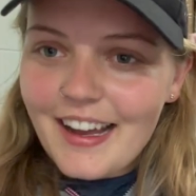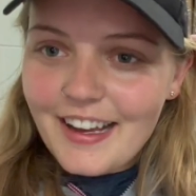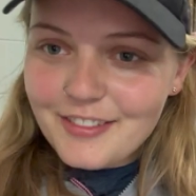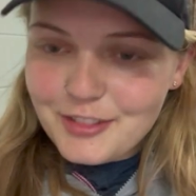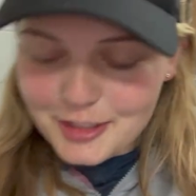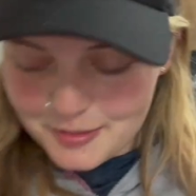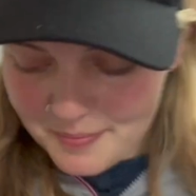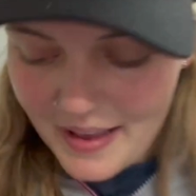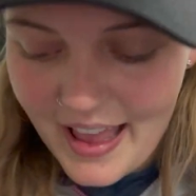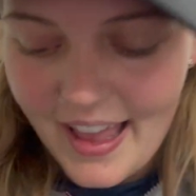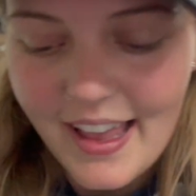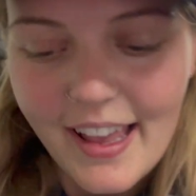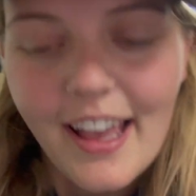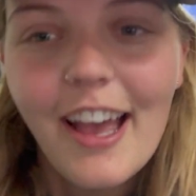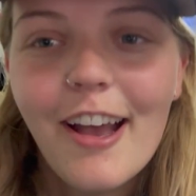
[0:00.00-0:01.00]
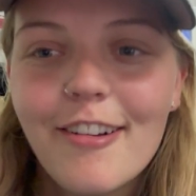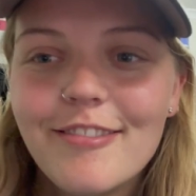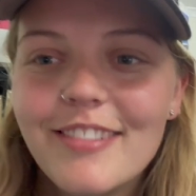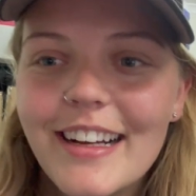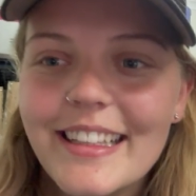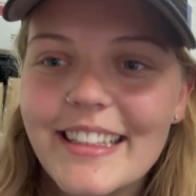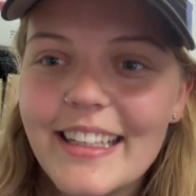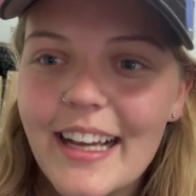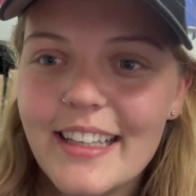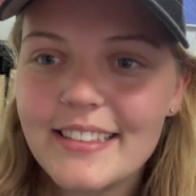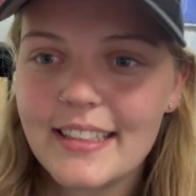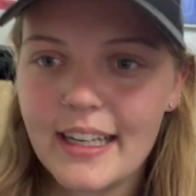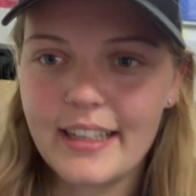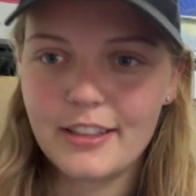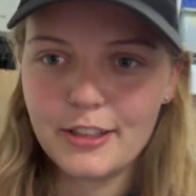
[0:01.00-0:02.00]
I've just met a really nice
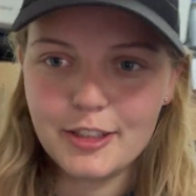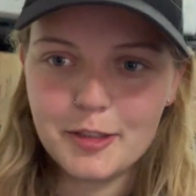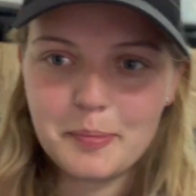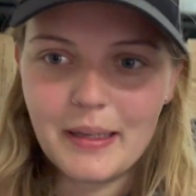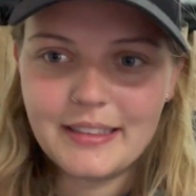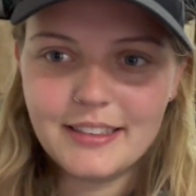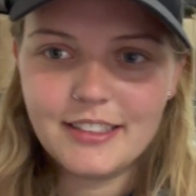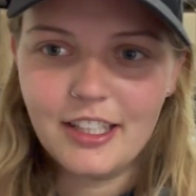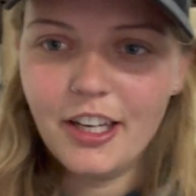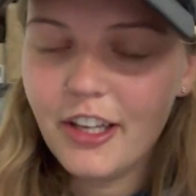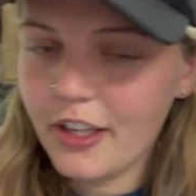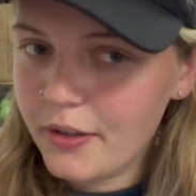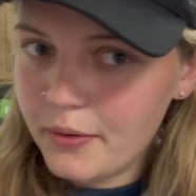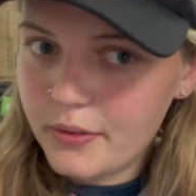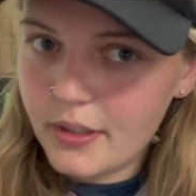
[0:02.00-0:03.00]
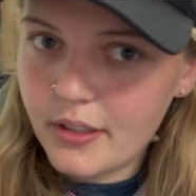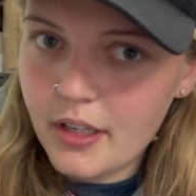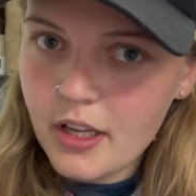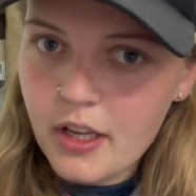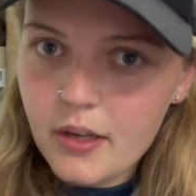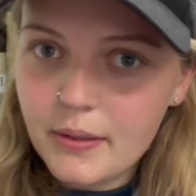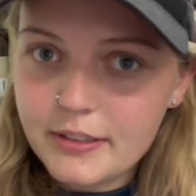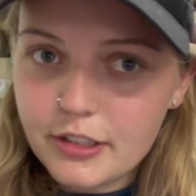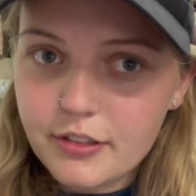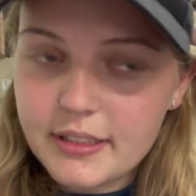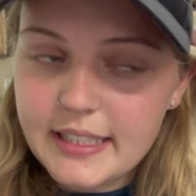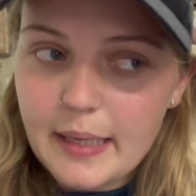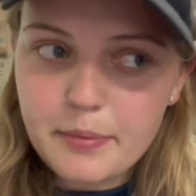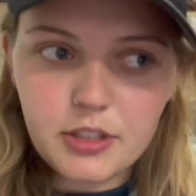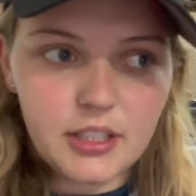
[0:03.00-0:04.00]
guy called Spencer who is a
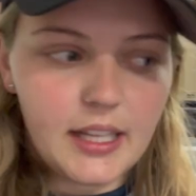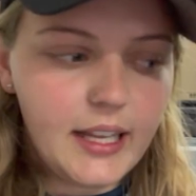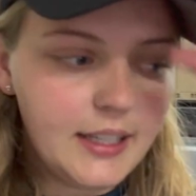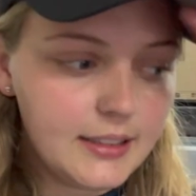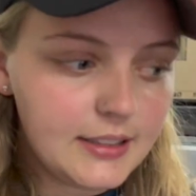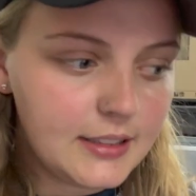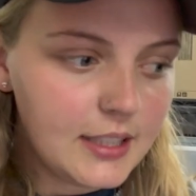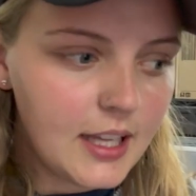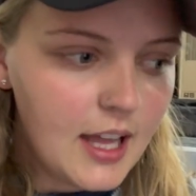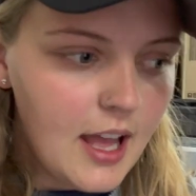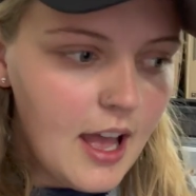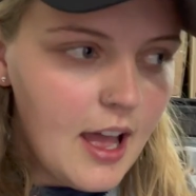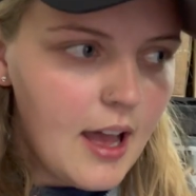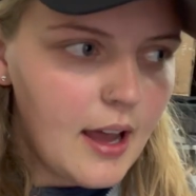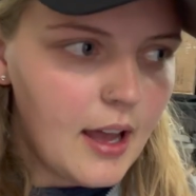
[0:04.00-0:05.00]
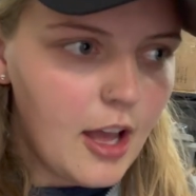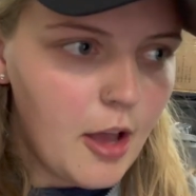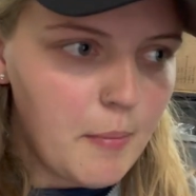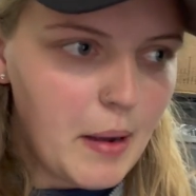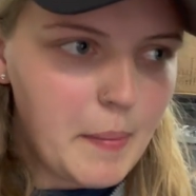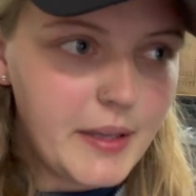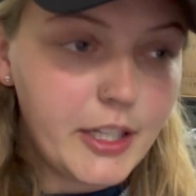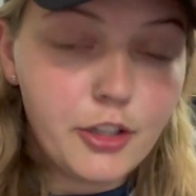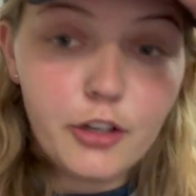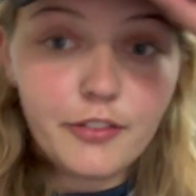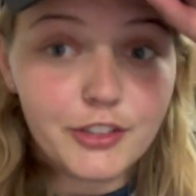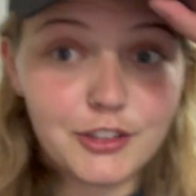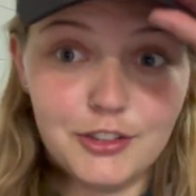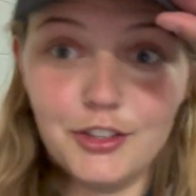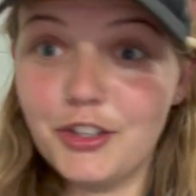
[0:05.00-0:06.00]
receptionist. Um, I'm in another
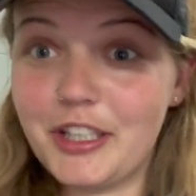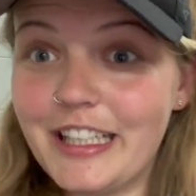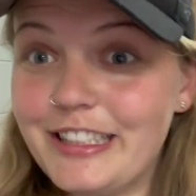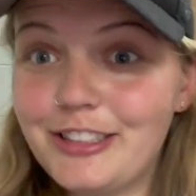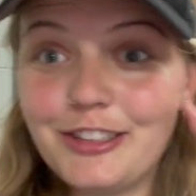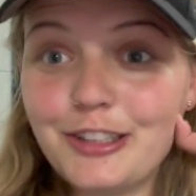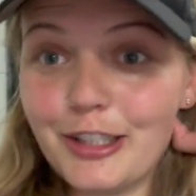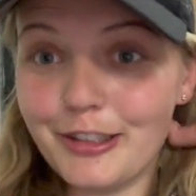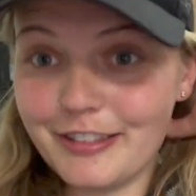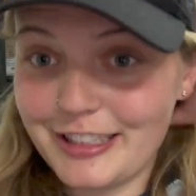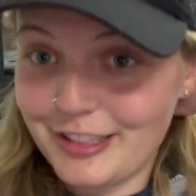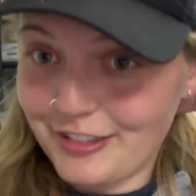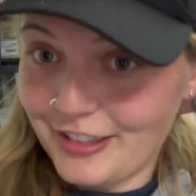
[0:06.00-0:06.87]
luggage storage